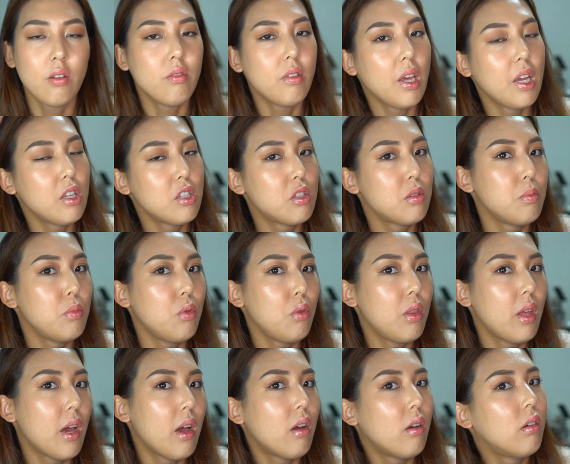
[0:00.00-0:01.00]
like
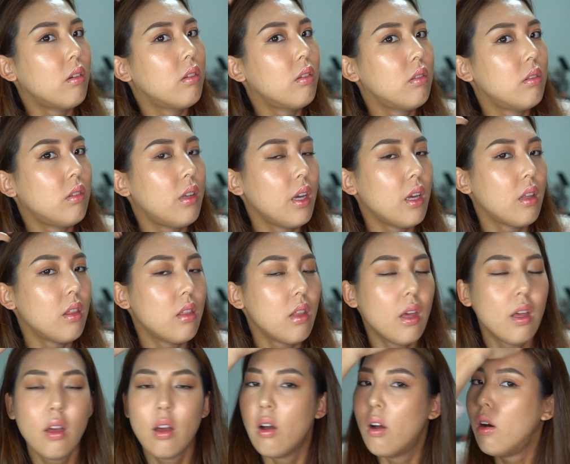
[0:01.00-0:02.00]
smooth out like
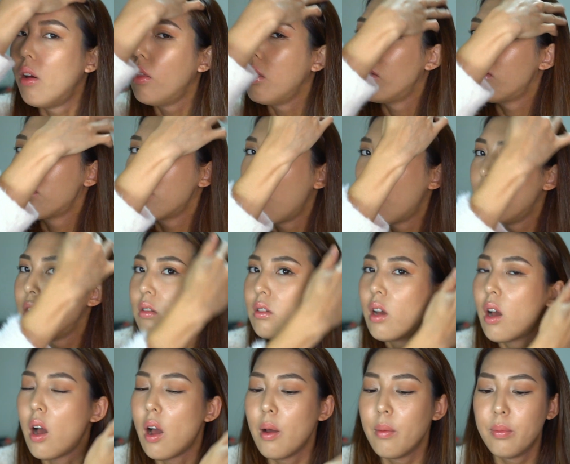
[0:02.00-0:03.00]
on
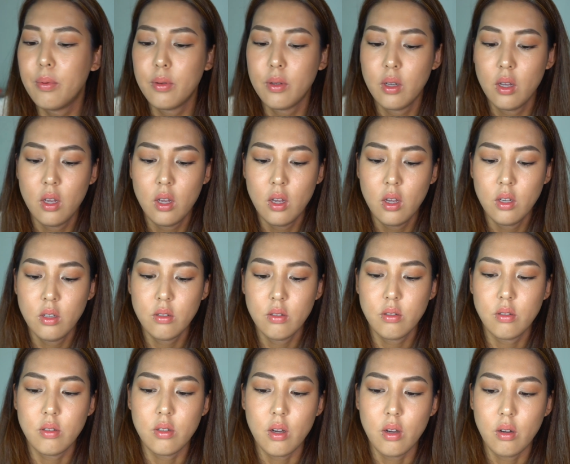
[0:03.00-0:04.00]
top.
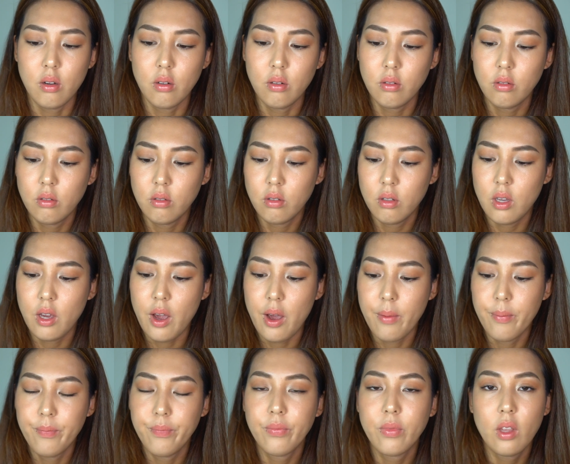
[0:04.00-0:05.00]
So
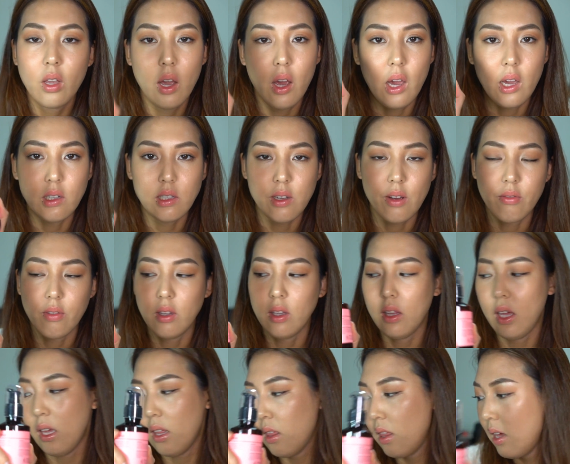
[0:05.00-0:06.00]
yeah, I definitely
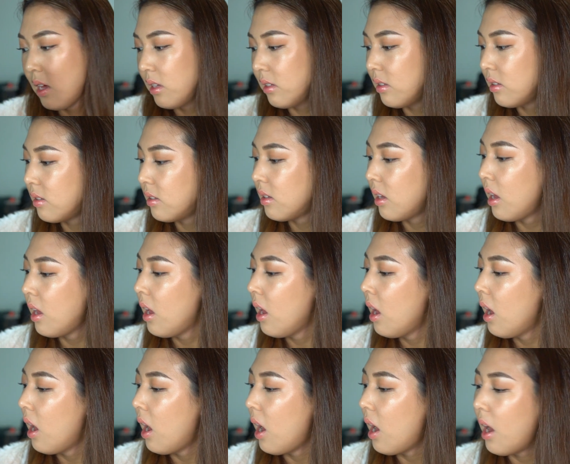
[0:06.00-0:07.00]
like this.
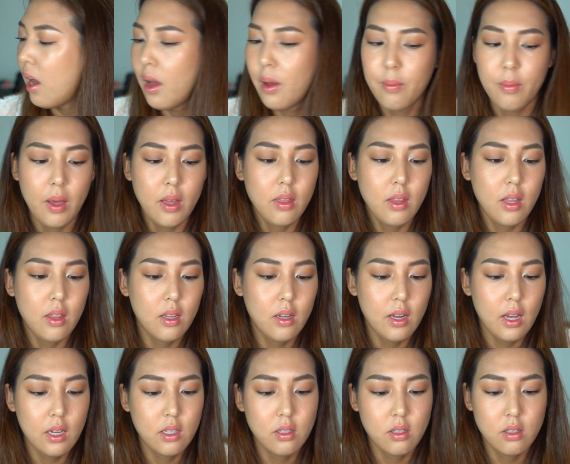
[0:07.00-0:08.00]
And then the
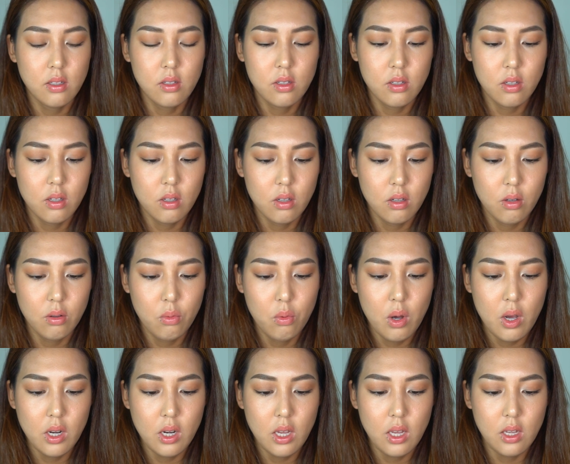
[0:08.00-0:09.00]
next
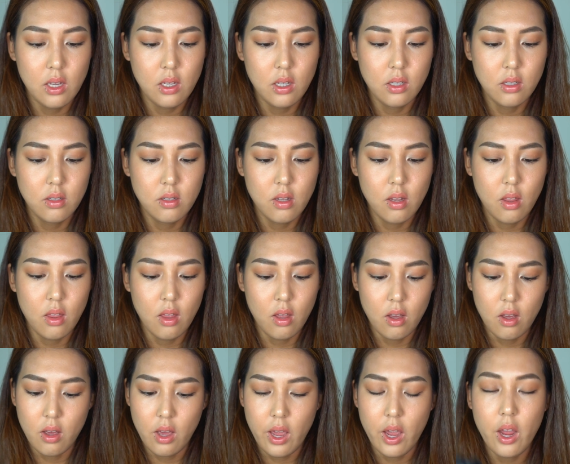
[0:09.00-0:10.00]
one is
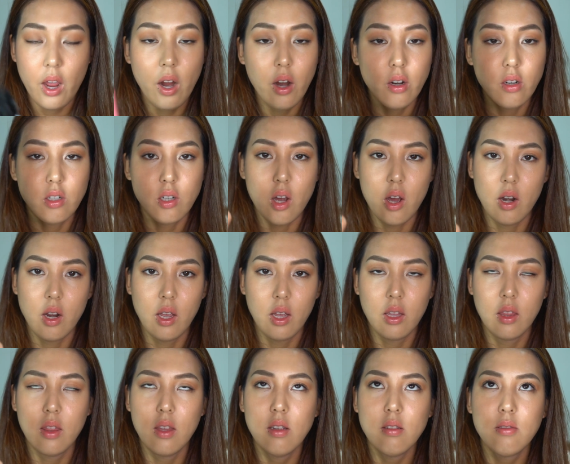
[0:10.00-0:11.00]
the hair
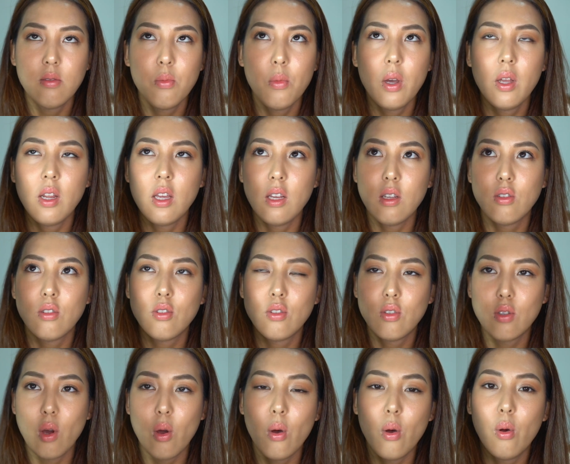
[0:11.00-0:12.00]
tonic. This one is
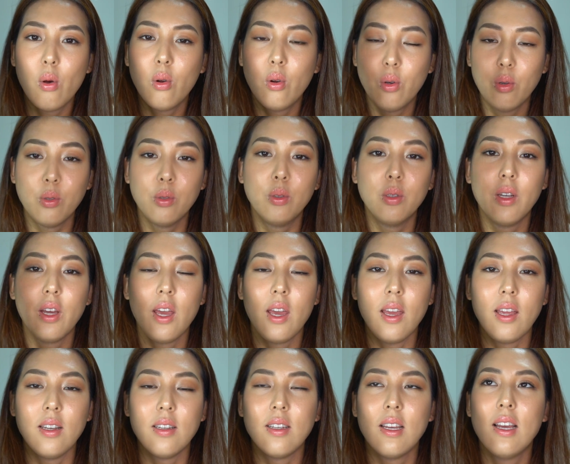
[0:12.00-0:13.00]
so cool
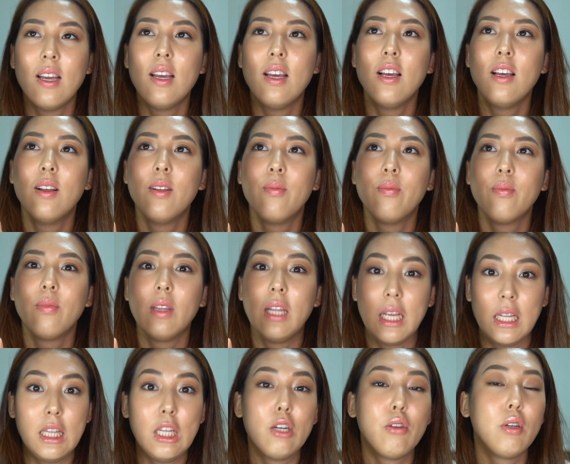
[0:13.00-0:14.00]
and
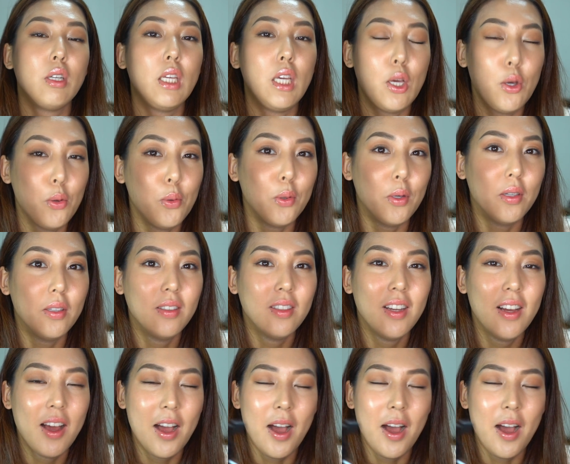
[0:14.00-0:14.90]
like literally cool.